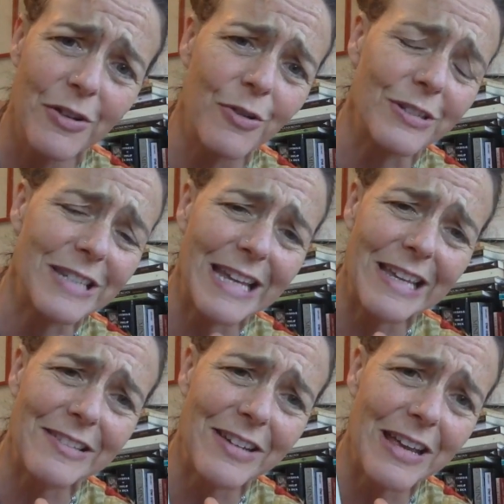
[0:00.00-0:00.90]
or today and
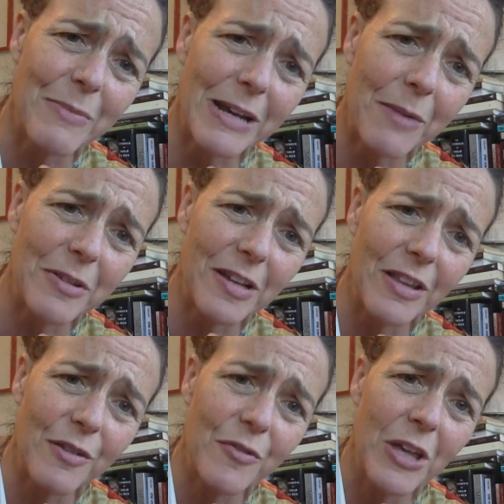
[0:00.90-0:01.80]
yesterday, about how much I
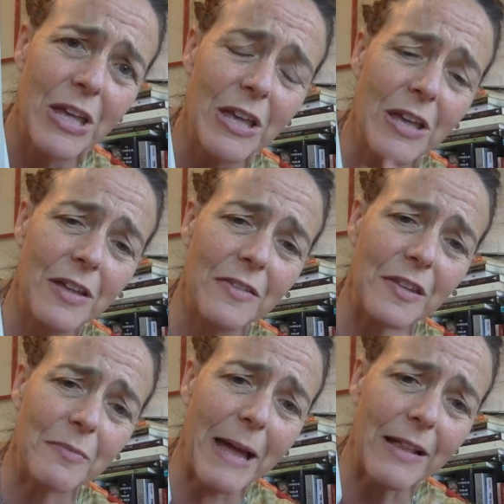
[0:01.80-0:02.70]
love
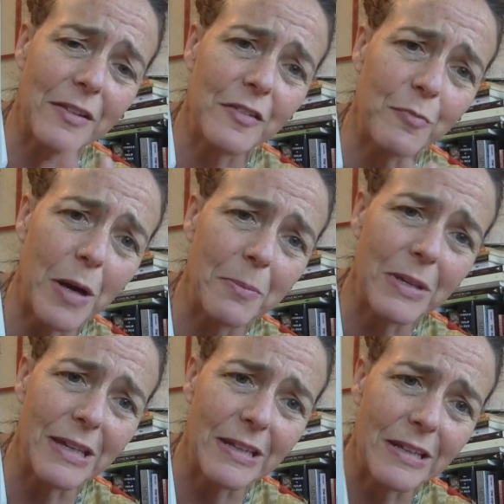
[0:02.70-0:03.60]
these palettes of
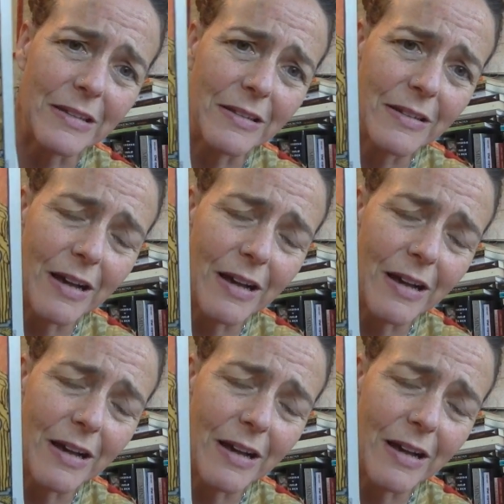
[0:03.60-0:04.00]
pumpkin and